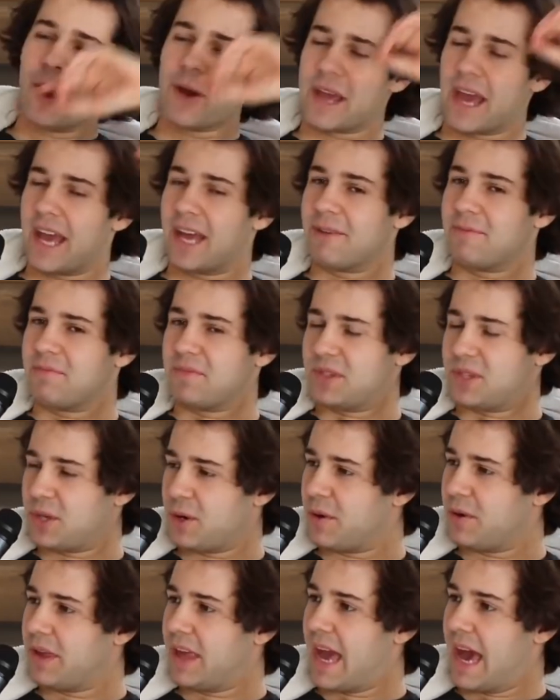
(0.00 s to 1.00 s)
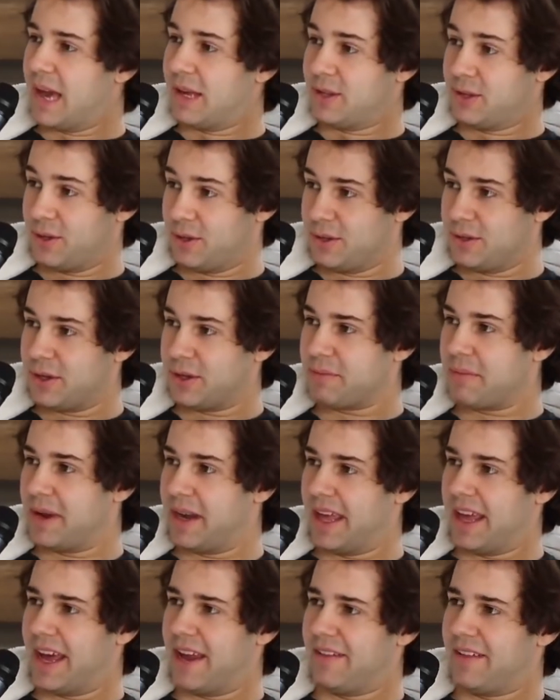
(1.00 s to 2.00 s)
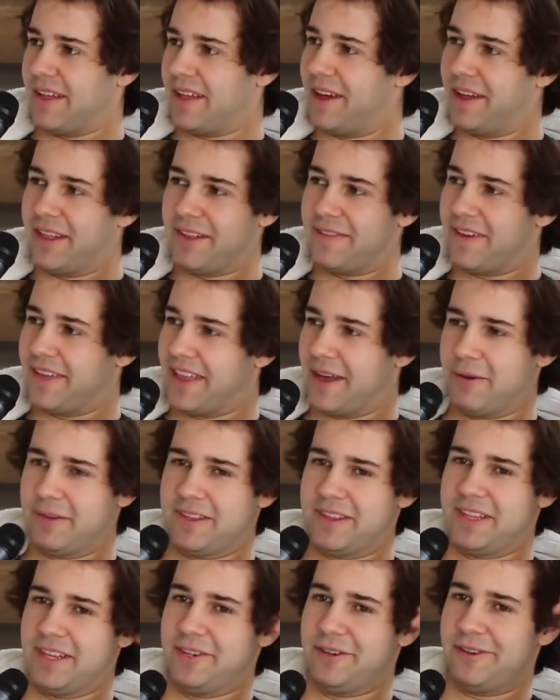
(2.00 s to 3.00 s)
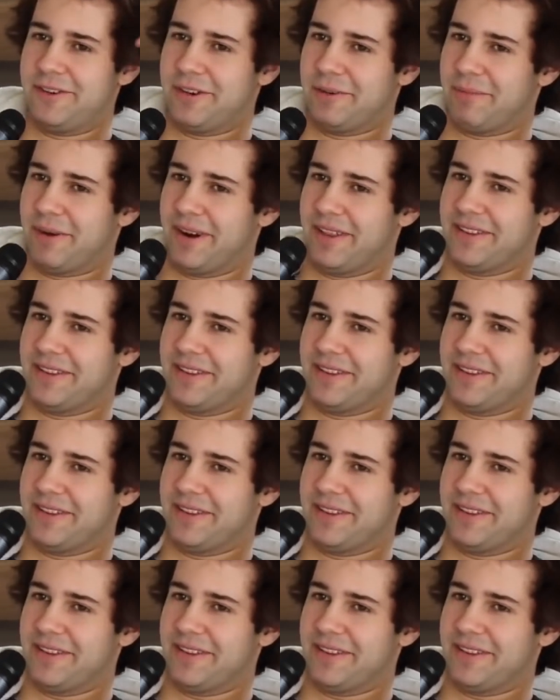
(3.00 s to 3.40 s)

Okay, so yeah, so you took money out. I love how that wasn't the interesting